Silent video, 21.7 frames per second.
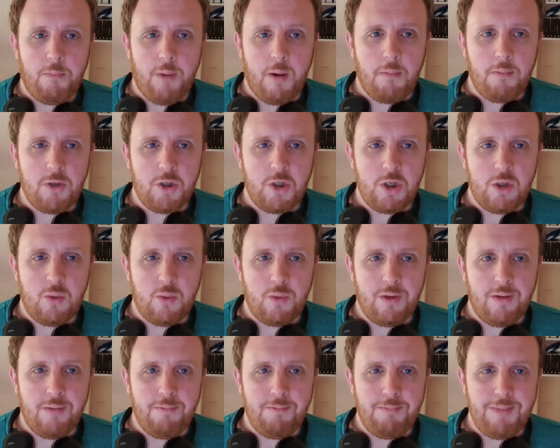Bumbershoot
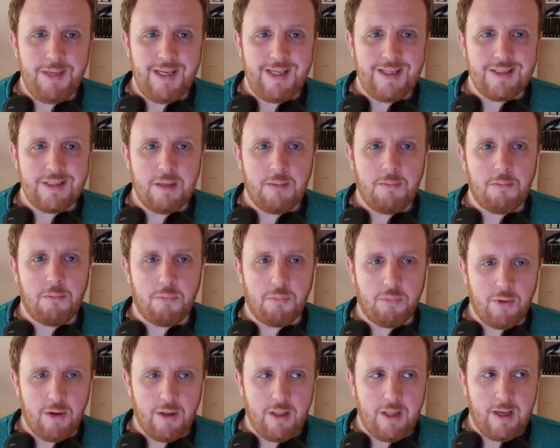means
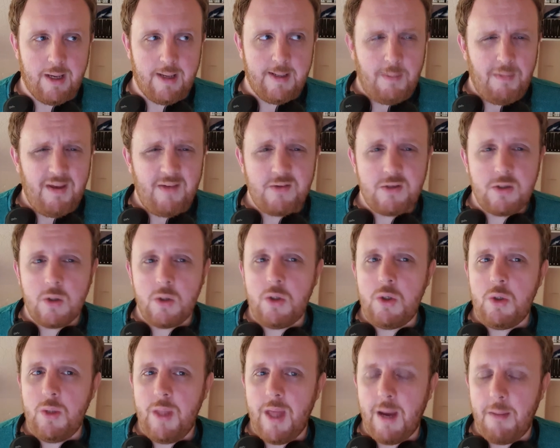umbrella. I have told
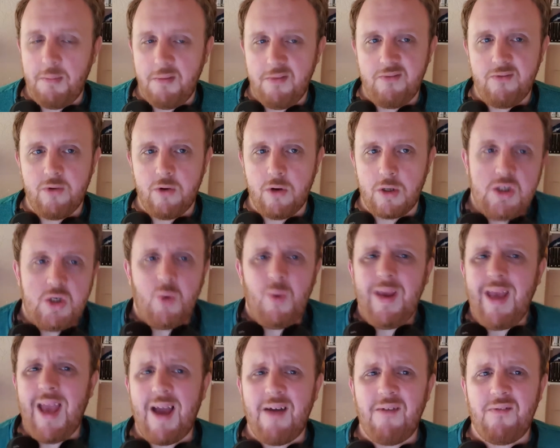you that before. So
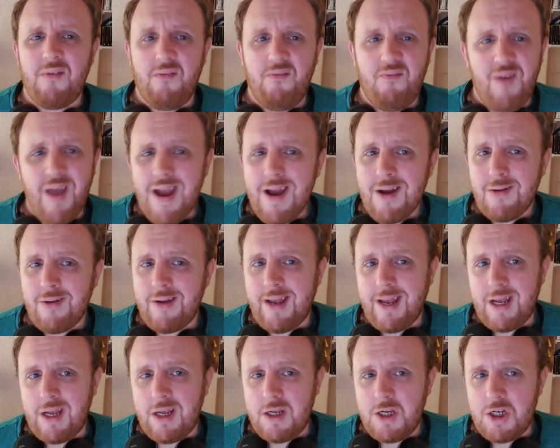we have
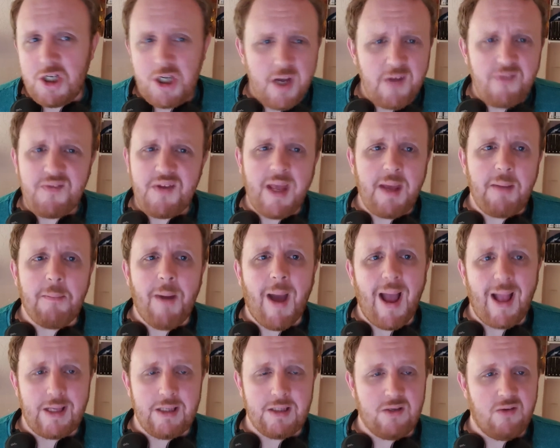varying shifting
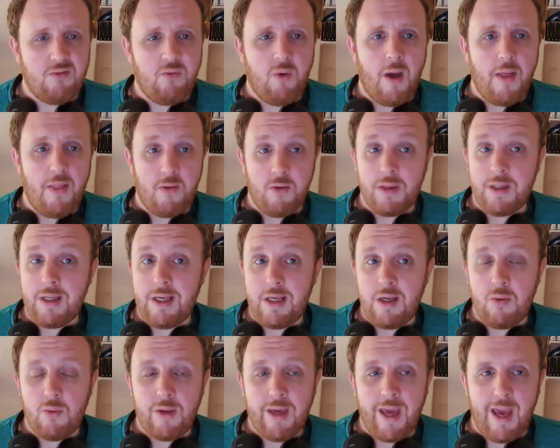patterns of weather in
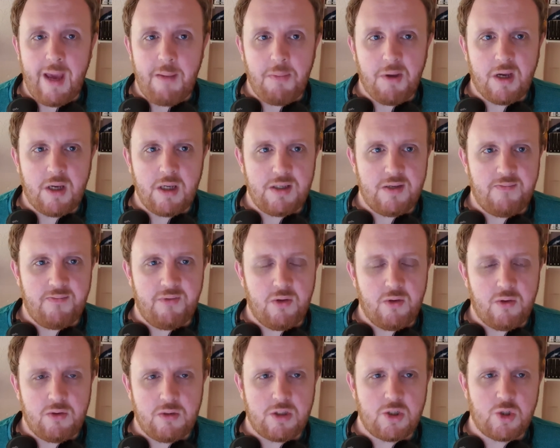the UK because of
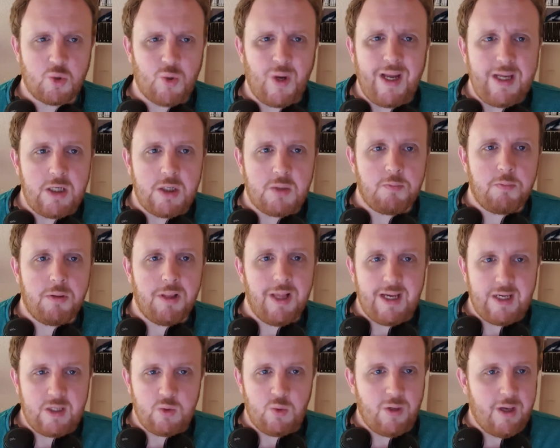the strange
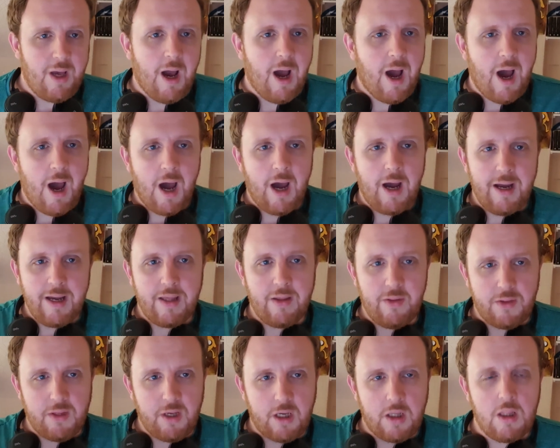place we are
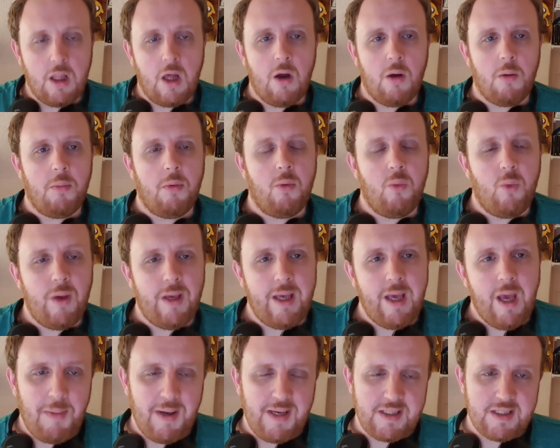on the globe. We
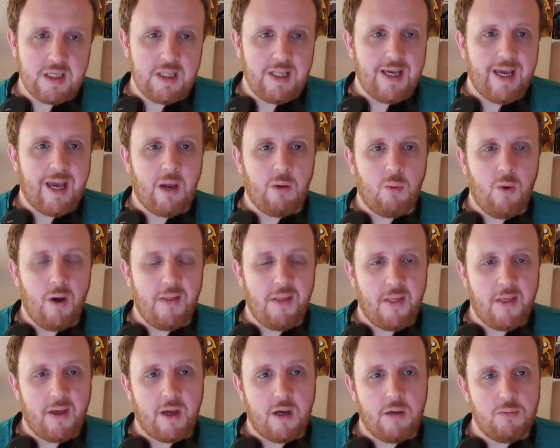basically get weather
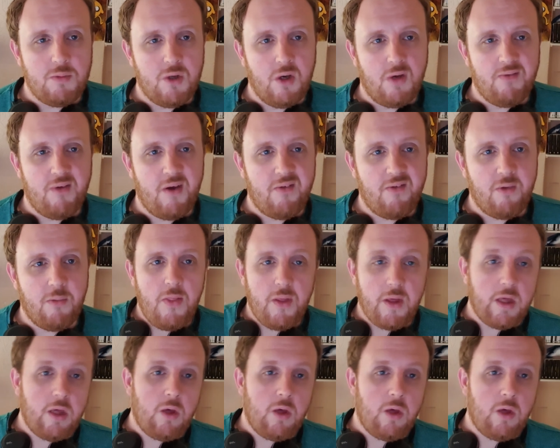that comes over from the